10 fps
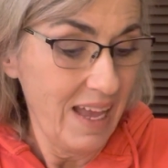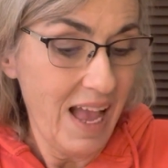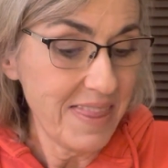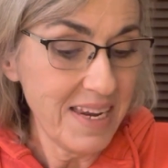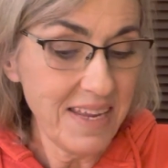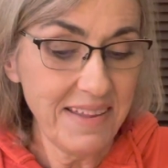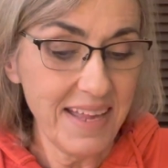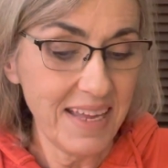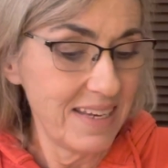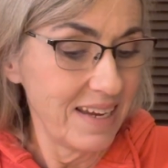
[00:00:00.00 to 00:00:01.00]
he
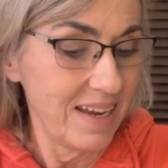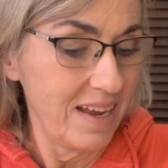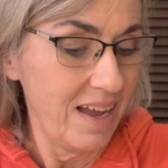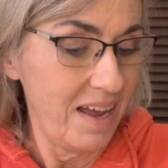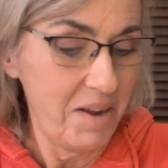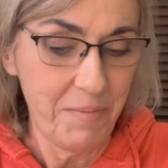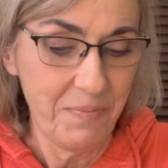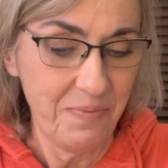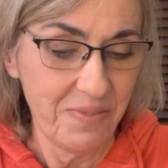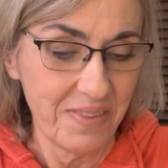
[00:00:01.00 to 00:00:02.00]
said
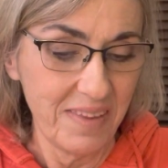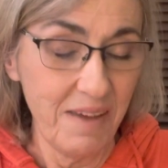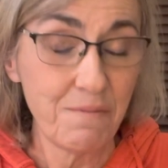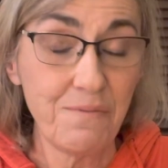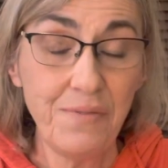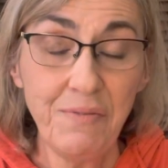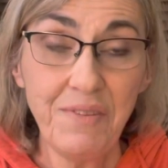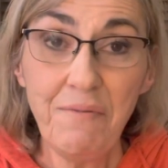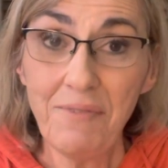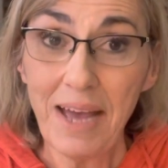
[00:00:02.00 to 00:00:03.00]
at
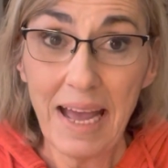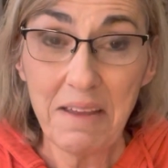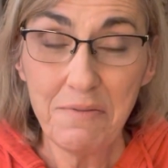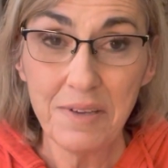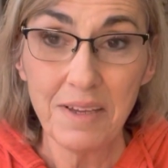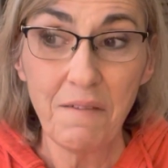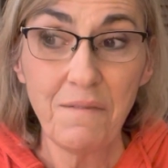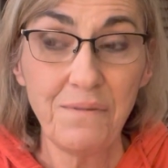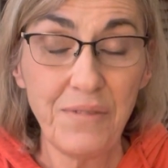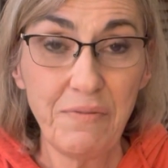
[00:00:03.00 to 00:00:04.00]

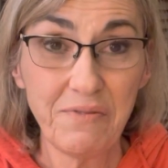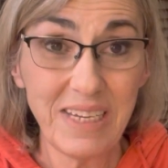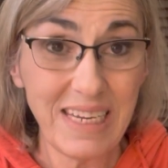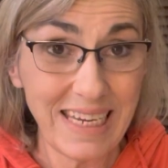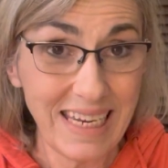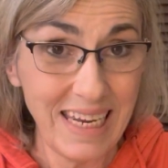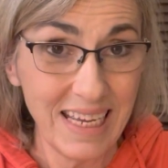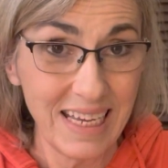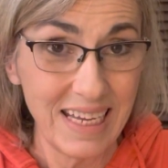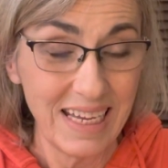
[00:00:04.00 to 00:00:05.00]
55:15,
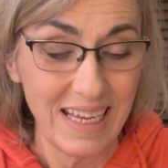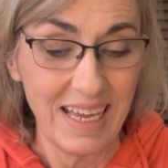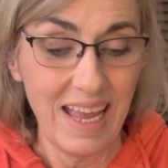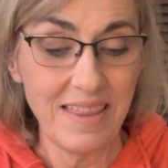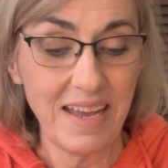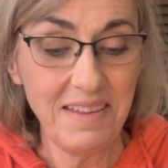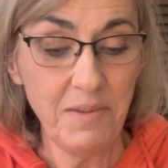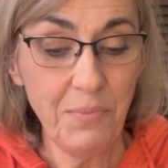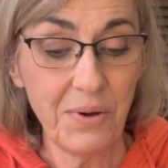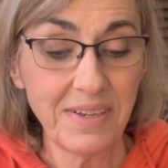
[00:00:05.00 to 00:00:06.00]
and that's
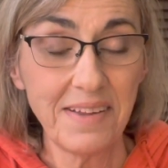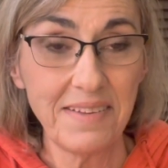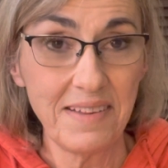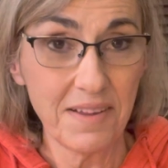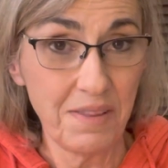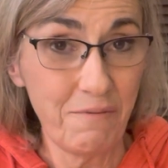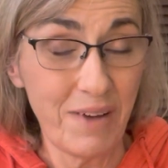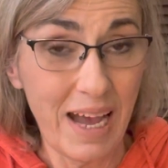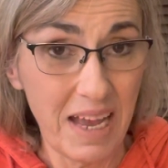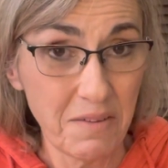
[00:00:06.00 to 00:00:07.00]
important because it's on the
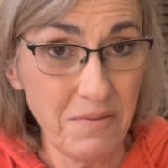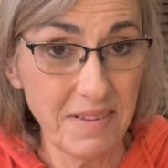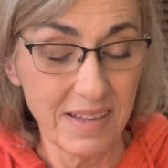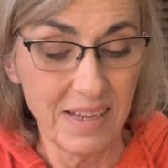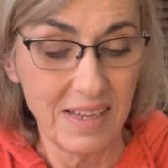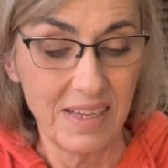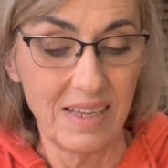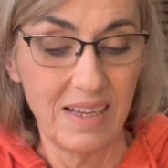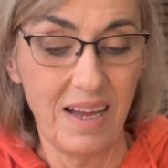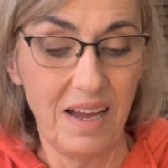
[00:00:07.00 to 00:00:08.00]
fives.
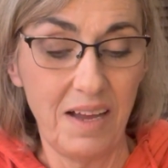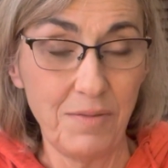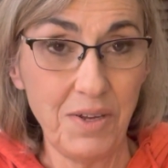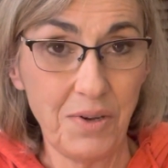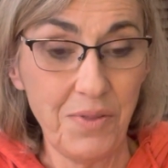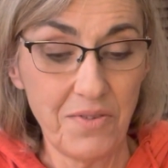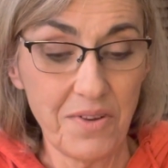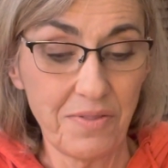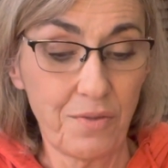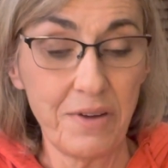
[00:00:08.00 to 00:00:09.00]
You know, there's
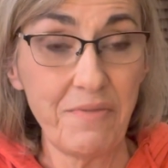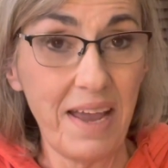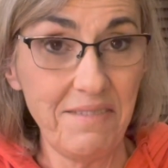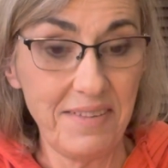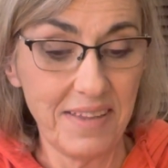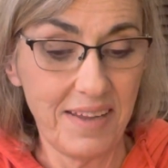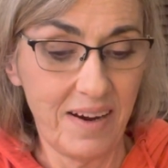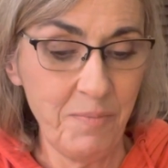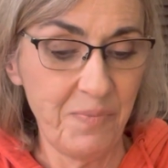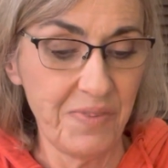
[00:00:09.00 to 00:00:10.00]
3 5s in
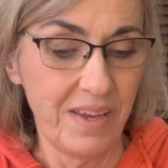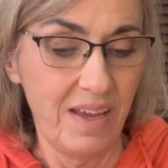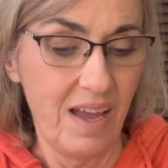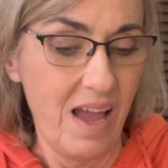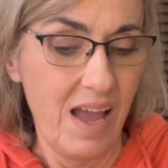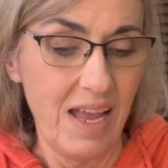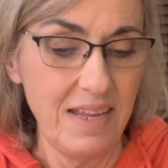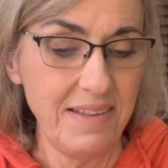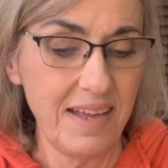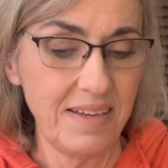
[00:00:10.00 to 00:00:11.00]
there. He
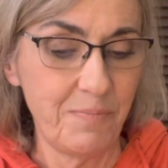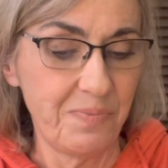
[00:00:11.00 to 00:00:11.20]
said,